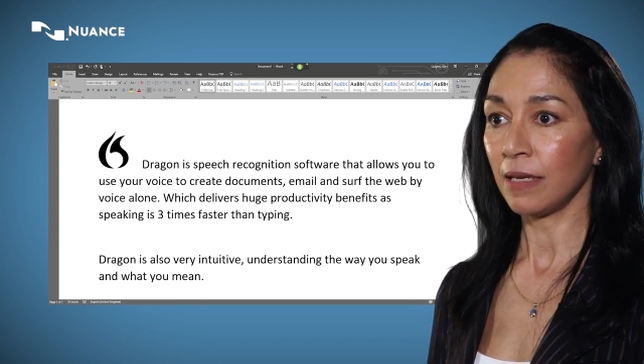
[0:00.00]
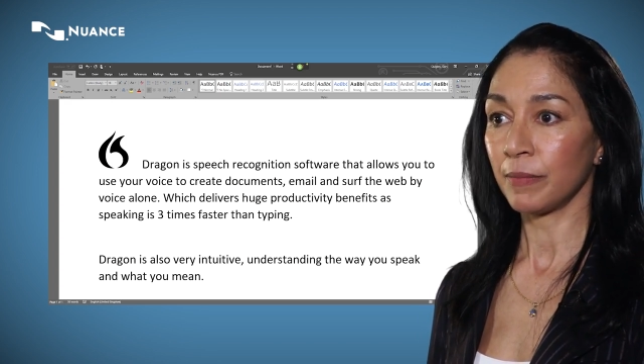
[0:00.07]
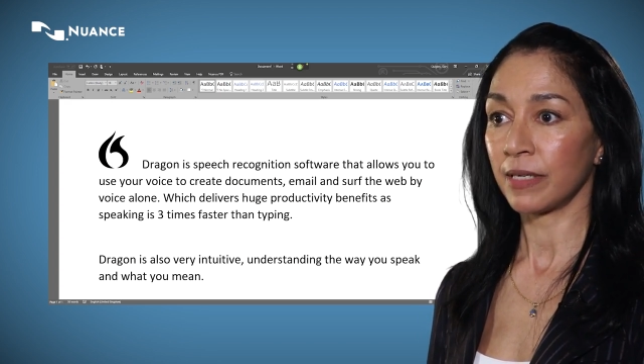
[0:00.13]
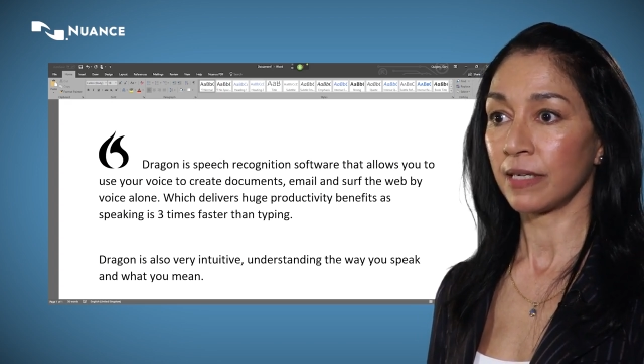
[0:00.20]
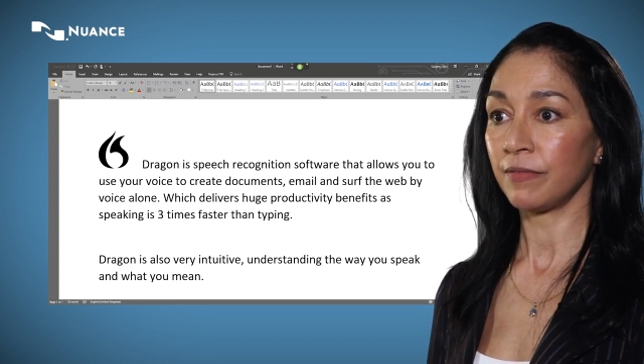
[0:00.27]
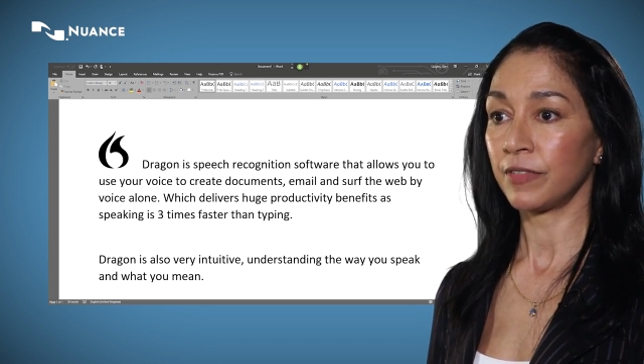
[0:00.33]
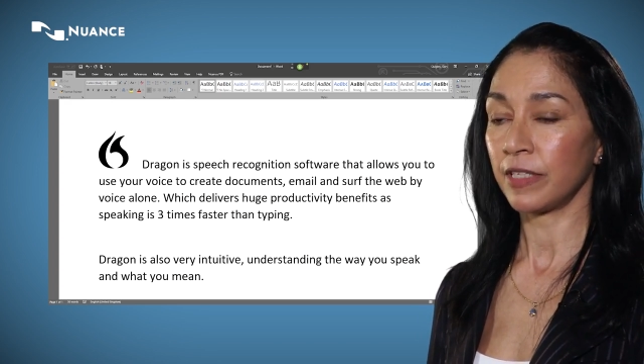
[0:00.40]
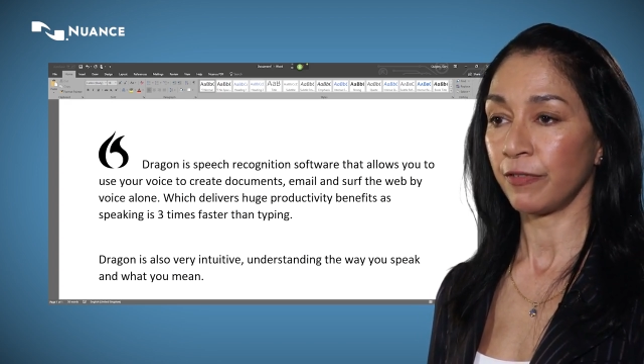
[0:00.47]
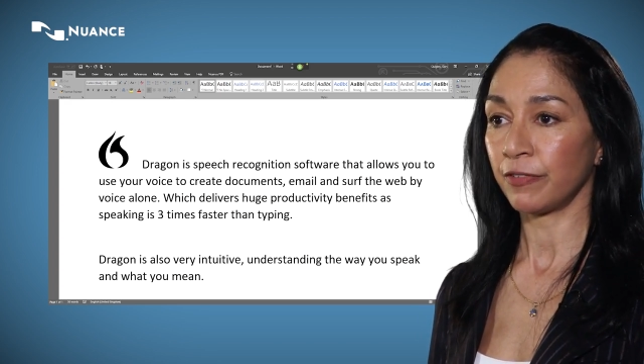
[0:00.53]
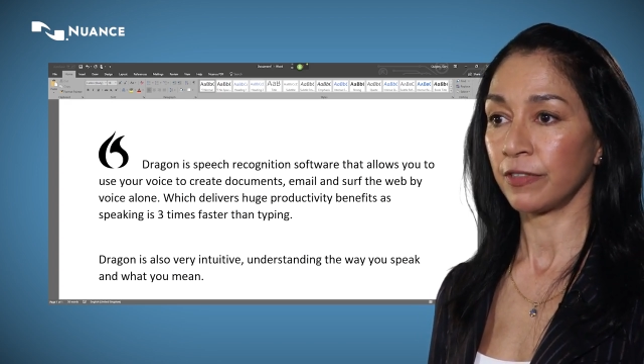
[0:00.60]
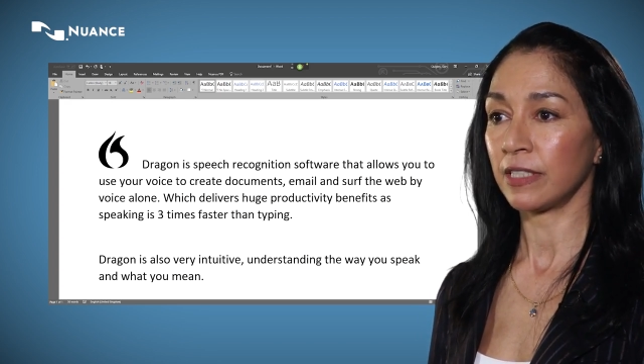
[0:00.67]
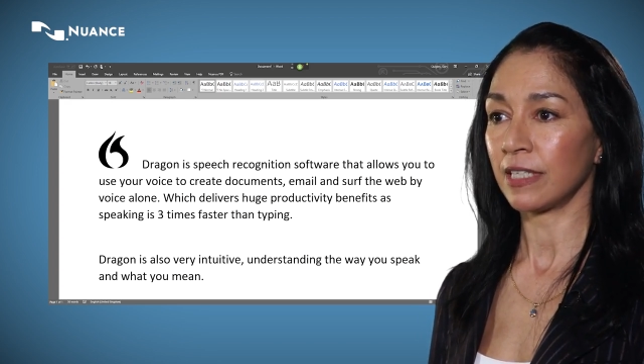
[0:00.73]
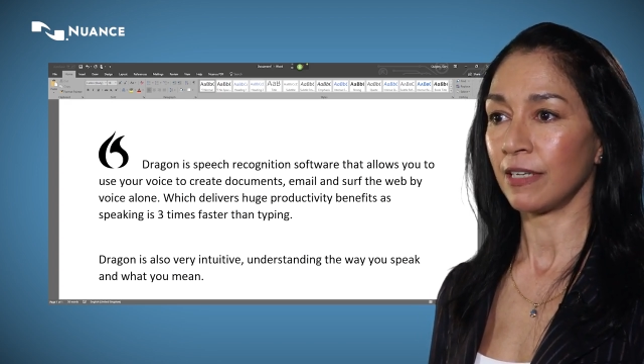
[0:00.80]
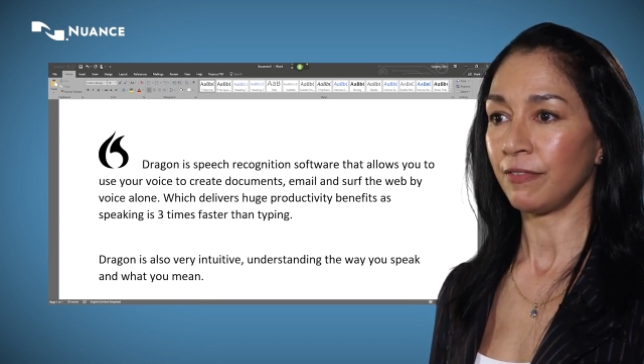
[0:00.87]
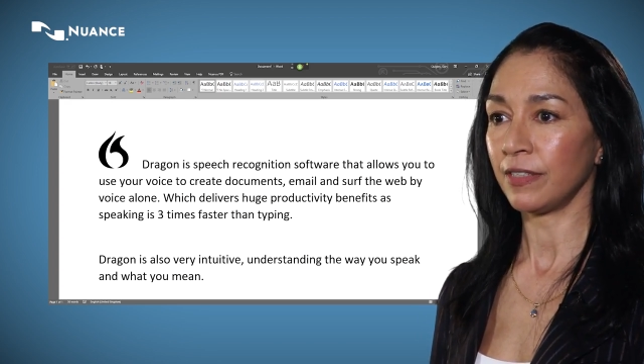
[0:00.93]
but have
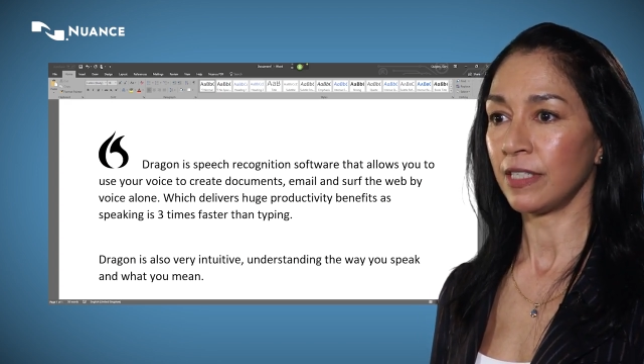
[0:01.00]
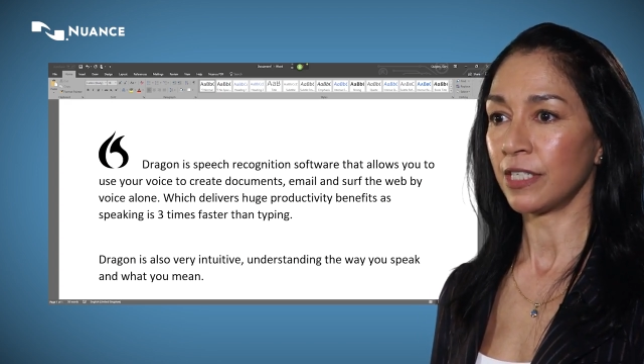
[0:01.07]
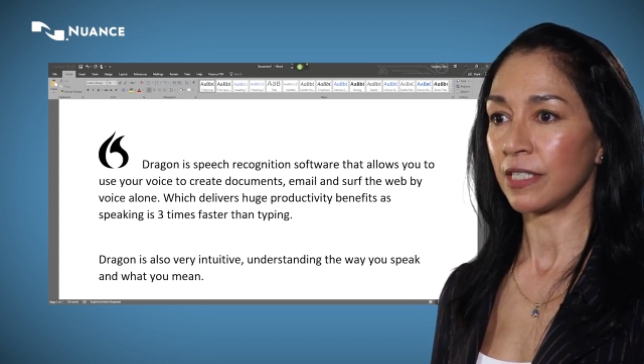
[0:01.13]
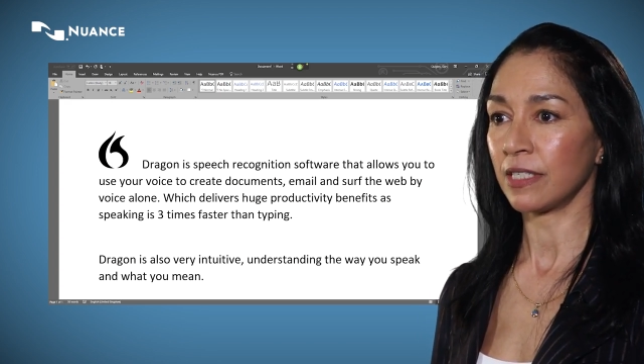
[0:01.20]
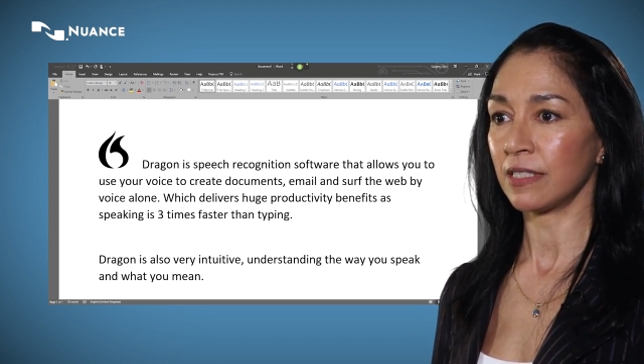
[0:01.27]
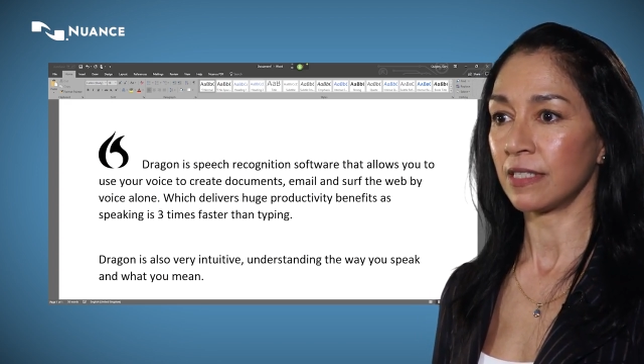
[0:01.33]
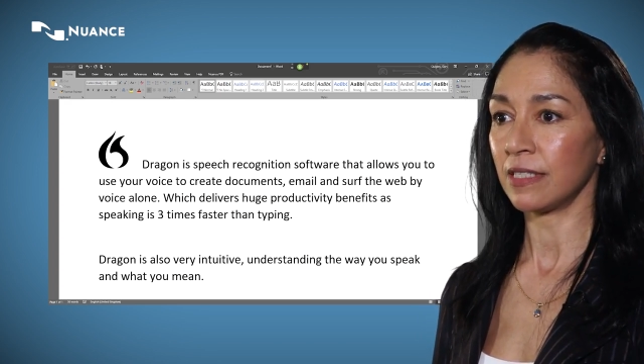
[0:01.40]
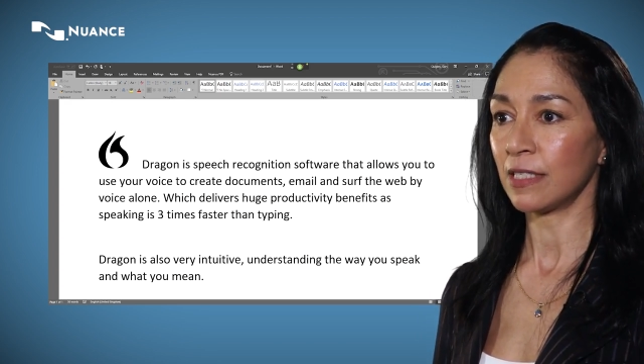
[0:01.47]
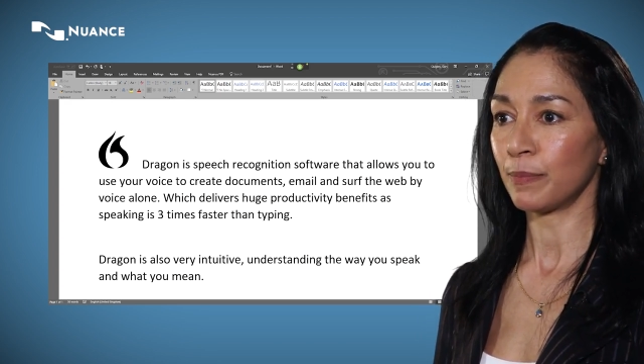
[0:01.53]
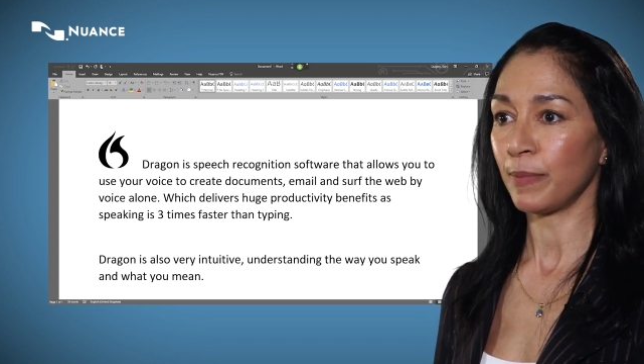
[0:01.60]
different definitions and